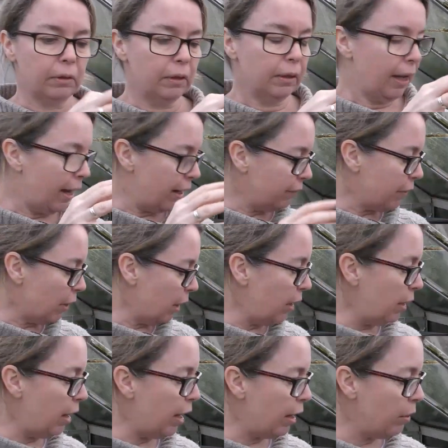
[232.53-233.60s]
and I've got
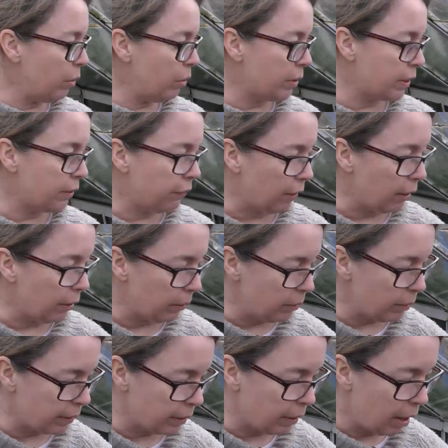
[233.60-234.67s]
loads of
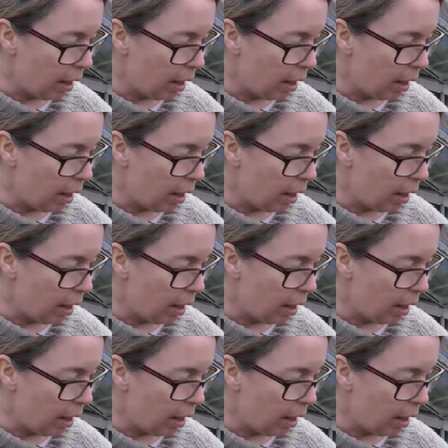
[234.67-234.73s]
those.